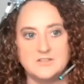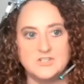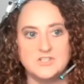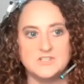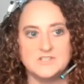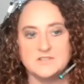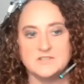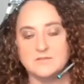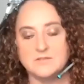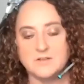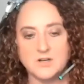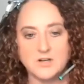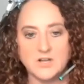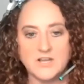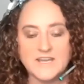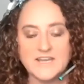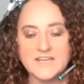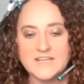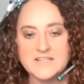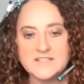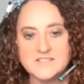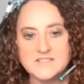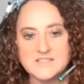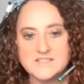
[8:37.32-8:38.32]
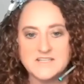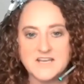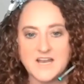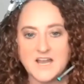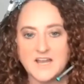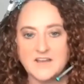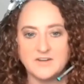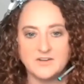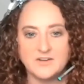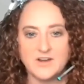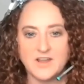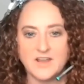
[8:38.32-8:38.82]
just a little hint, it's
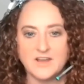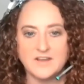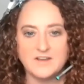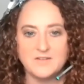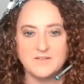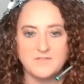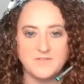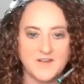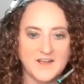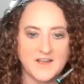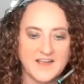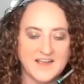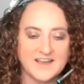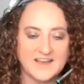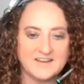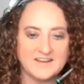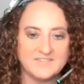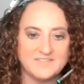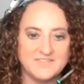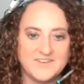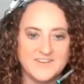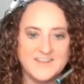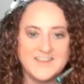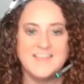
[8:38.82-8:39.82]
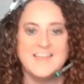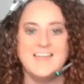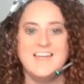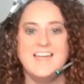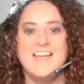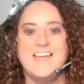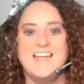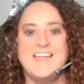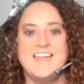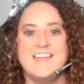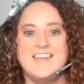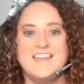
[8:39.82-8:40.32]
not your 9 to 5.
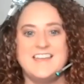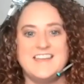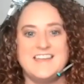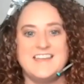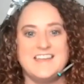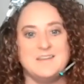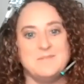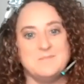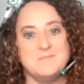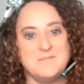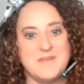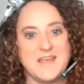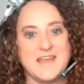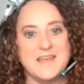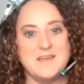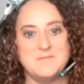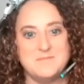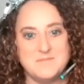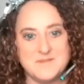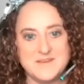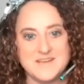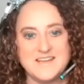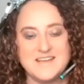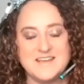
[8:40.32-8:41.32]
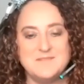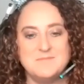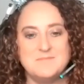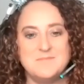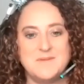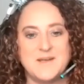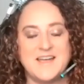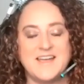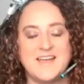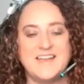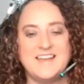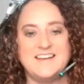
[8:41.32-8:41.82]
It may be,
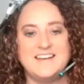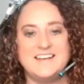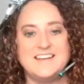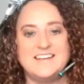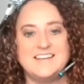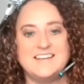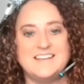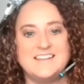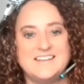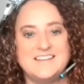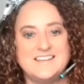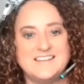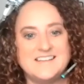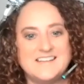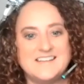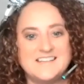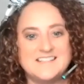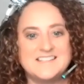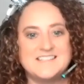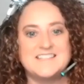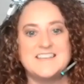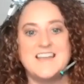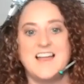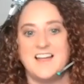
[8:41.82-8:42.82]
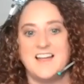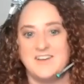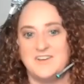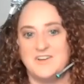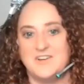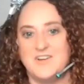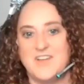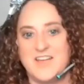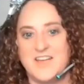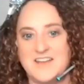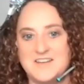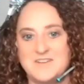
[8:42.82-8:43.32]
but it's not
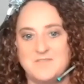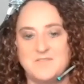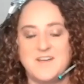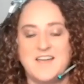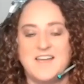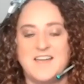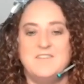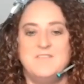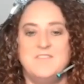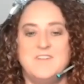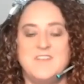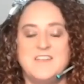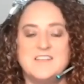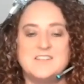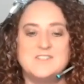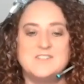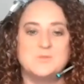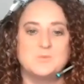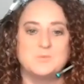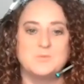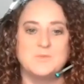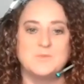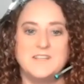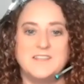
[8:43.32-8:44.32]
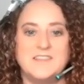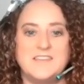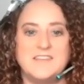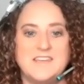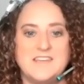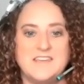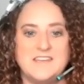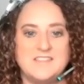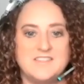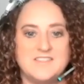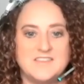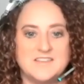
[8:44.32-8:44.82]
your 9 to 5. It's
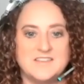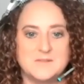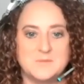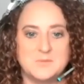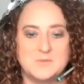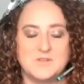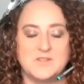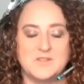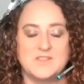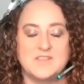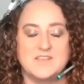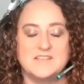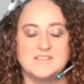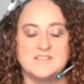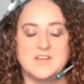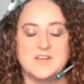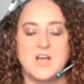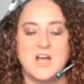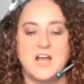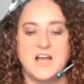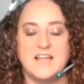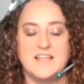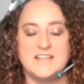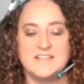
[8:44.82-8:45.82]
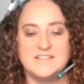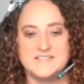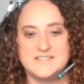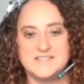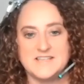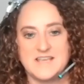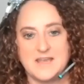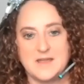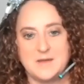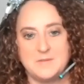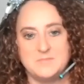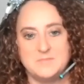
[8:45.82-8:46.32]
really this
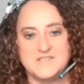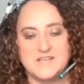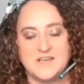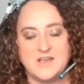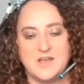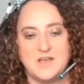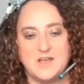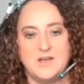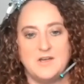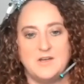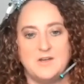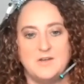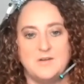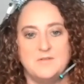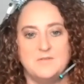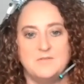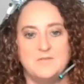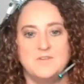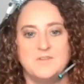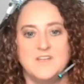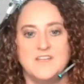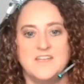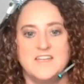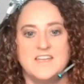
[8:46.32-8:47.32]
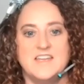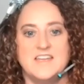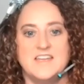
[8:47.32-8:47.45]
concept of